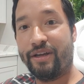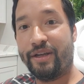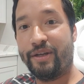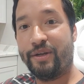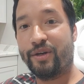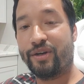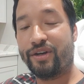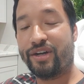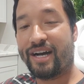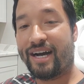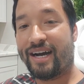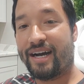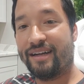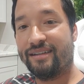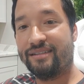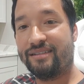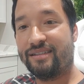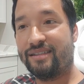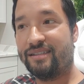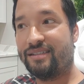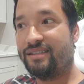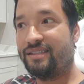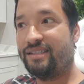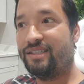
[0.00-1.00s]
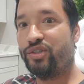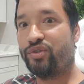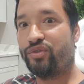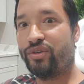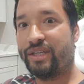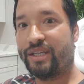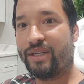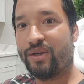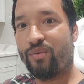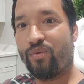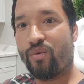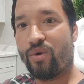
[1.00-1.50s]
that you're constantly
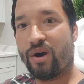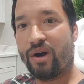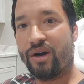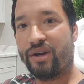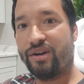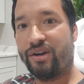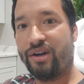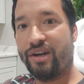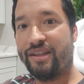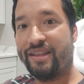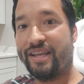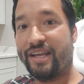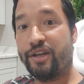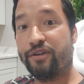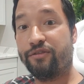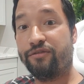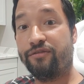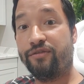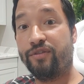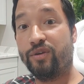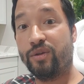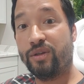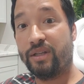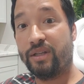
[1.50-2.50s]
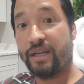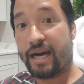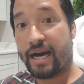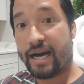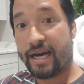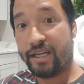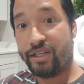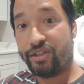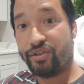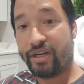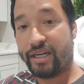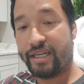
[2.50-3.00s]
drinking water and that you're fully
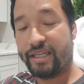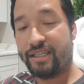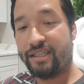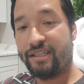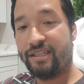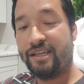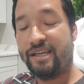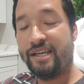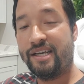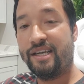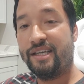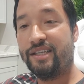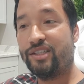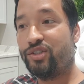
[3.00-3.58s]
hydrated.